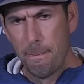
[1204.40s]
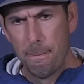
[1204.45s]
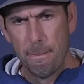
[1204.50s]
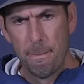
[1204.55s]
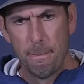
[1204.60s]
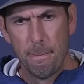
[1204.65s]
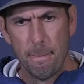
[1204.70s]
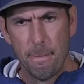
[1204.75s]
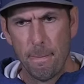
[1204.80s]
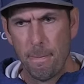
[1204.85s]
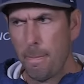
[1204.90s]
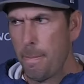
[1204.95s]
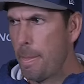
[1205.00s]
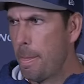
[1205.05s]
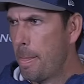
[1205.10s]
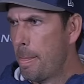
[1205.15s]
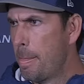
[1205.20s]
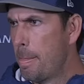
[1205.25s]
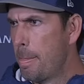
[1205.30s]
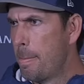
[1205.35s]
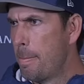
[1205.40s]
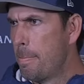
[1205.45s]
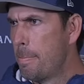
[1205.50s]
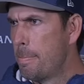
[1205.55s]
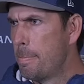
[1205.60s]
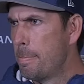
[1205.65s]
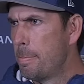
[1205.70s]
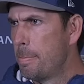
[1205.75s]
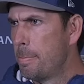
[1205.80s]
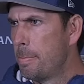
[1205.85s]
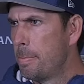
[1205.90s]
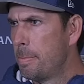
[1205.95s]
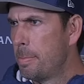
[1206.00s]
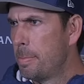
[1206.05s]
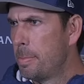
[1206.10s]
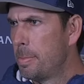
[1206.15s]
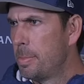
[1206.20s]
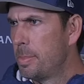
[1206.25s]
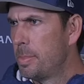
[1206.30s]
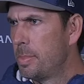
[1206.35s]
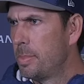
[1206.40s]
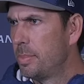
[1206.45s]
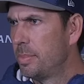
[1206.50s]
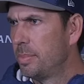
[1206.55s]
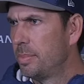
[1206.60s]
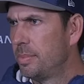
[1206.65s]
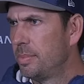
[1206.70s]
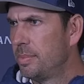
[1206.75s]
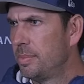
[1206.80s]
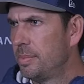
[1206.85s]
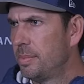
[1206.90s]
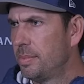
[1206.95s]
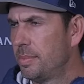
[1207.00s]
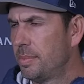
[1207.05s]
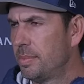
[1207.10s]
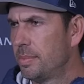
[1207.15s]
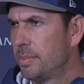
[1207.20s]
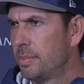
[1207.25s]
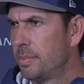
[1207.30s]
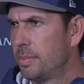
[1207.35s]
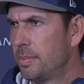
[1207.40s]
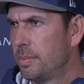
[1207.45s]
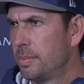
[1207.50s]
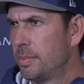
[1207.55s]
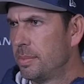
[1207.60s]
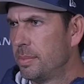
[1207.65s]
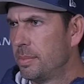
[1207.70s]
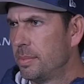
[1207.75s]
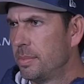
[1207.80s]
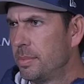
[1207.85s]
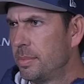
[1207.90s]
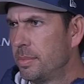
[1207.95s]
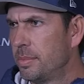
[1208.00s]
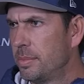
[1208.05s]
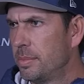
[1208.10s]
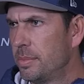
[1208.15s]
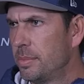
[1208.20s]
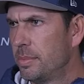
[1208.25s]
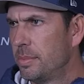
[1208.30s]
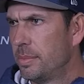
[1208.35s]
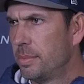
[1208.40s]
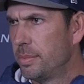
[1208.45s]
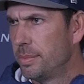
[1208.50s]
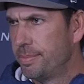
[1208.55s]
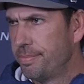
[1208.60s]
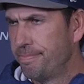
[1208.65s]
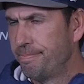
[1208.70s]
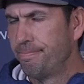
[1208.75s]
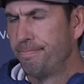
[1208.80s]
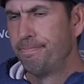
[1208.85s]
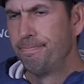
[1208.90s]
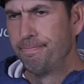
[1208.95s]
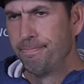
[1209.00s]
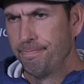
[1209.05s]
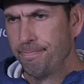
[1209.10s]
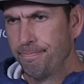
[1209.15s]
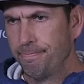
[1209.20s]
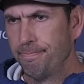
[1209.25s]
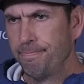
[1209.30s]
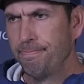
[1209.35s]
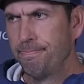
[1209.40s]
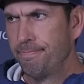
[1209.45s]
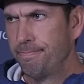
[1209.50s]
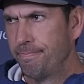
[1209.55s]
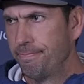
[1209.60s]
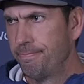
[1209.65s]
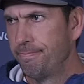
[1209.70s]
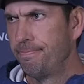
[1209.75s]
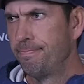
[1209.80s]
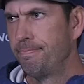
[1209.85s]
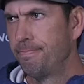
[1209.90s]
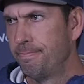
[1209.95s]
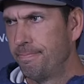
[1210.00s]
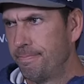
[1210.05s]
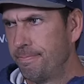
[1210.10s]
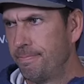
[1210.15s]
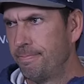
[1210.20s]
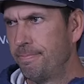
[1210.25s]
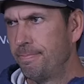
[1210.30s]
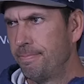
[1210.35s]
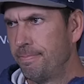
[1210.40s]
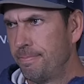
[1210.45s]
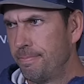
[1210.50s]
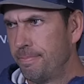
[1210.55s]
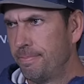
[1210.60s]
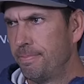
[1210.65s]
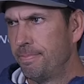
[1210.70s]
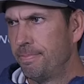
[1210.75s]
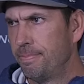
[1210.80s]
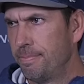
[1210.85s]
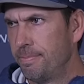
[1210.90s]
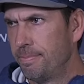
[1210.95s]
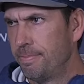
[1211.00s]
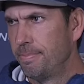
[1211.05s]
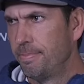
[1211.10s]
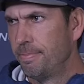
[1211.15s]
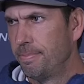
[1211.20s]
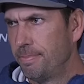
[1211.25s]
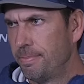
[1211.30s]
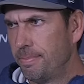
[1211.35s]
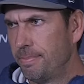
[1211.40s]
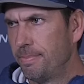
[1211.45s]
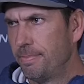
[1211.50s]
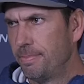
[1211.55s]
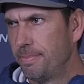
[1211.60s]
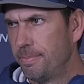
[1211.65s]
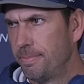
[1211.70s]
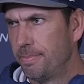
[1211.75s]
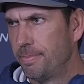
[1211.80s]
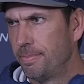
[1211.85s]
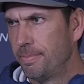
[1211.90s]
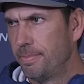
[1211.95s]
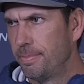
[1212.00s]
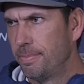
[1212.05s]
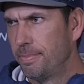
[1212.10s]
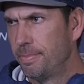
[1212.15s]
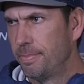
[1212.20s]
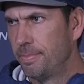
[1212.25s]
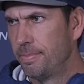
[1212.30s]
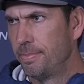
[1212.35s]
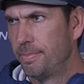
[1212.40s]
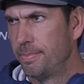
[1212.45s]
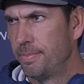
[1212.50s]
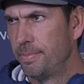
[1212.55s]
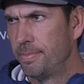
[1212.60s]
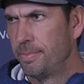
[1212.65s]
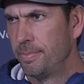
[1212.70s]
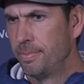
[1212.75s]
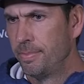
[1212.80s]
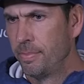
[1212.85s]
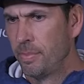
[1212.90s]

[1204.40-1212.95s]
Shane, how big of an opportunity is it for your team to start the season off at home in front of your fans against the division opponent?